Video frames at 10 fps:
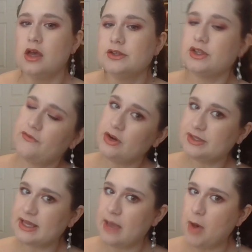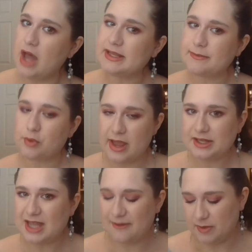So the first thing I bought is a
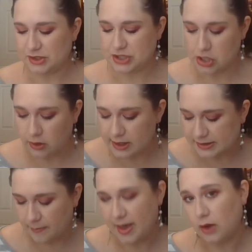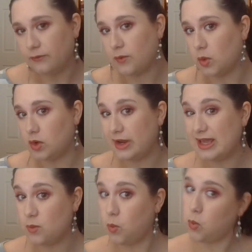brand I've been curious about for a
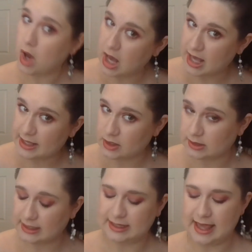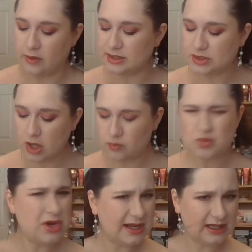while now. It's not
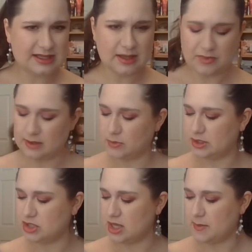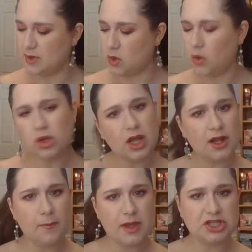really something I'm going to talk about a whole lot
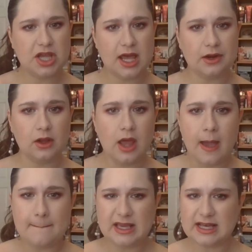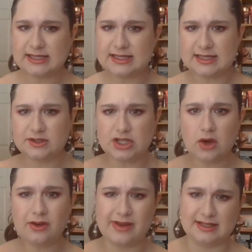on my channel because it's a
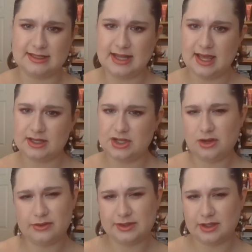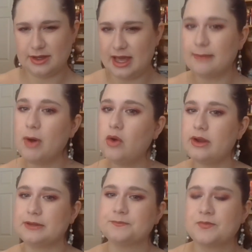deodorant and deodorants are kind of
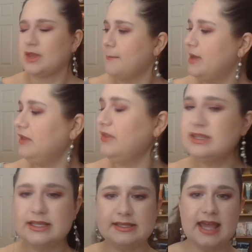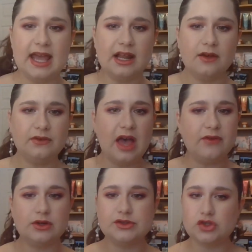boring. But this is Native. I've
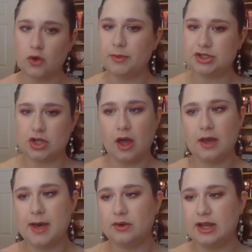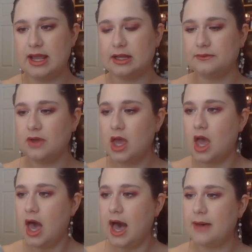heard so much talk about Native.
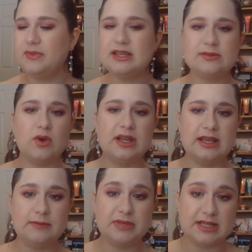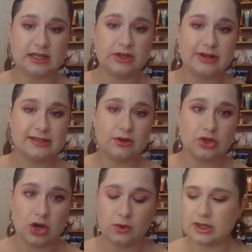This one in particular is their
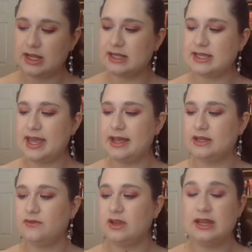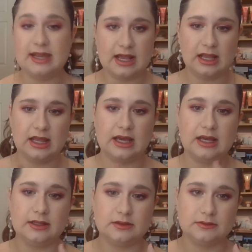coconut and
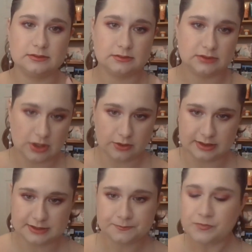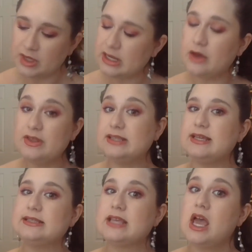vanilla deodorant. Now this
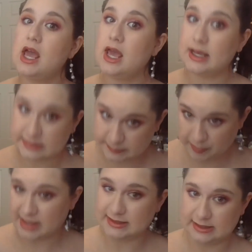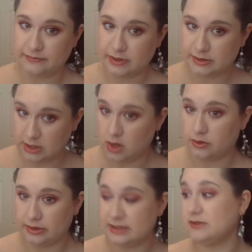is expensive
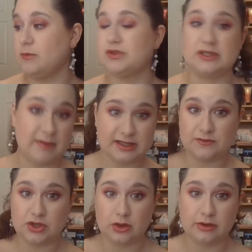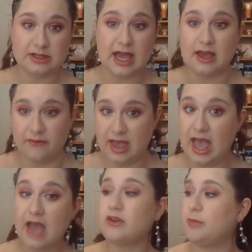deodorant. This is the most expensive deodorant I have
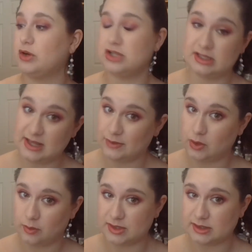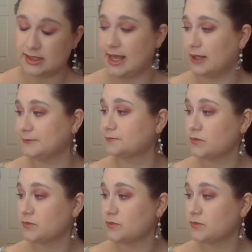ever purchased, even though it was on sale.